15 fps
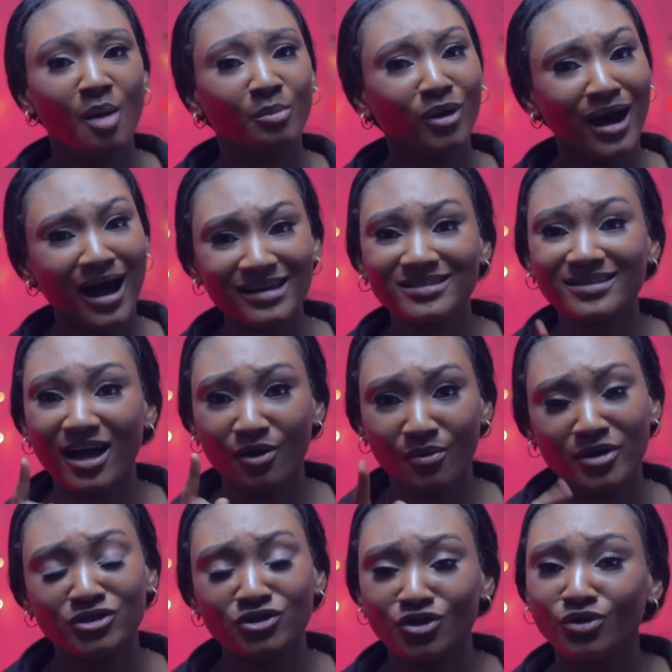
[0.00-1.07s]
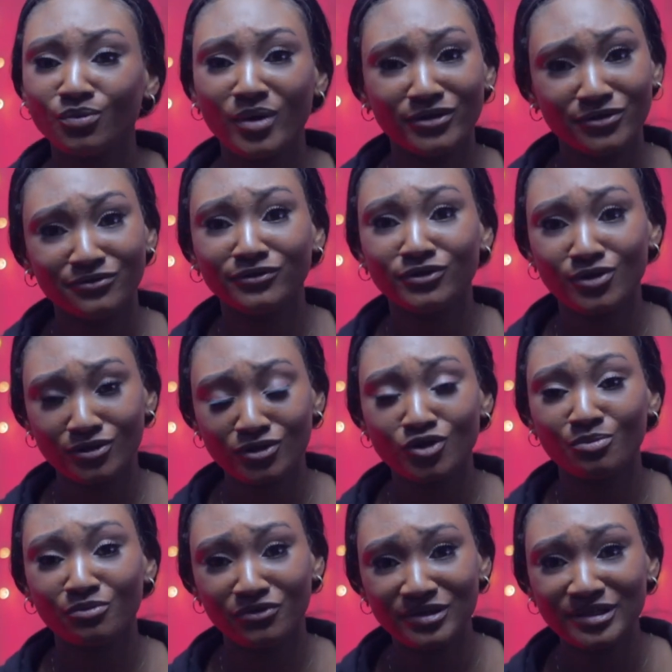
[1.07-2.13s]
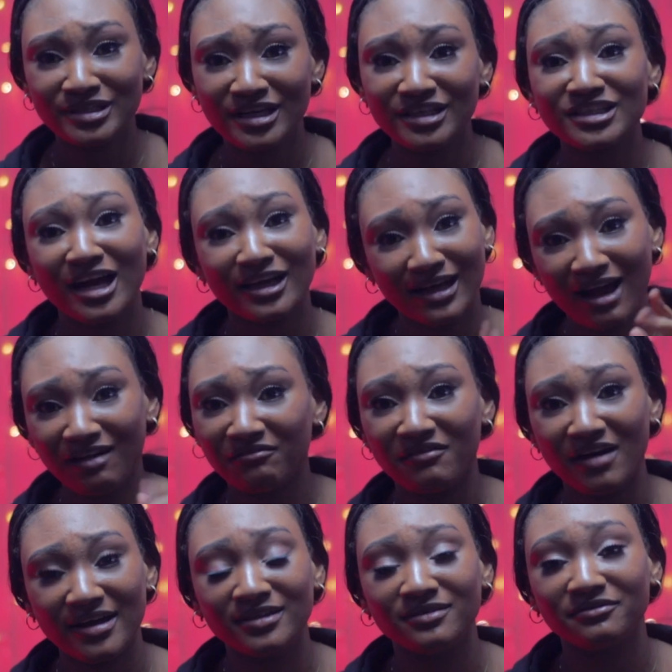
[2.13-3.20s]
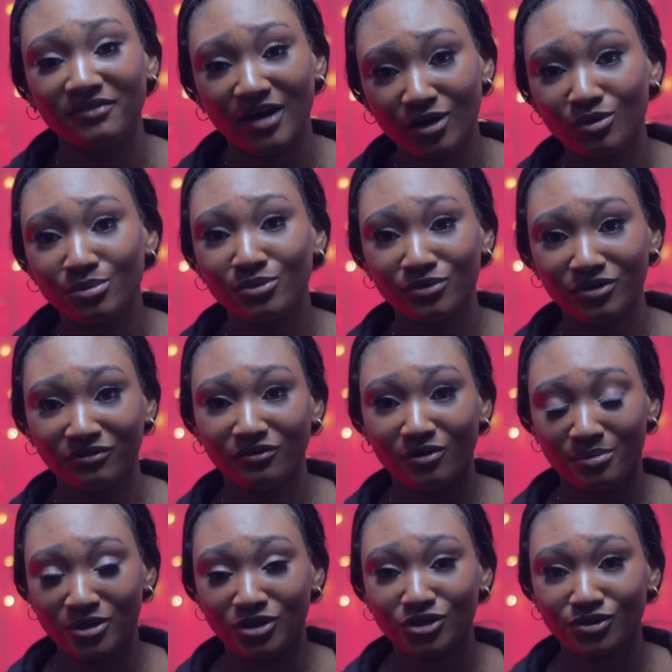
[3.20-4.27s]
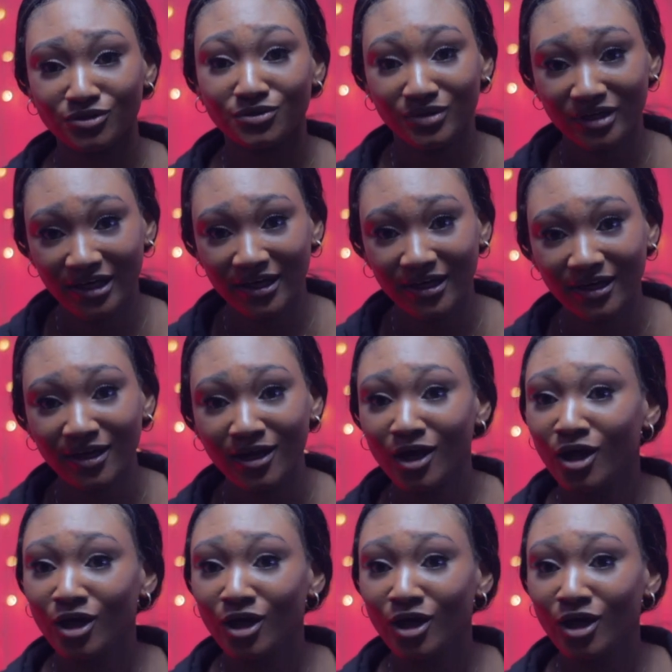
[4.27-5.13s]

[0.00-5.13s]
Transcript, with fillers: But ask that question when you've done some research and can find valuable information, okay?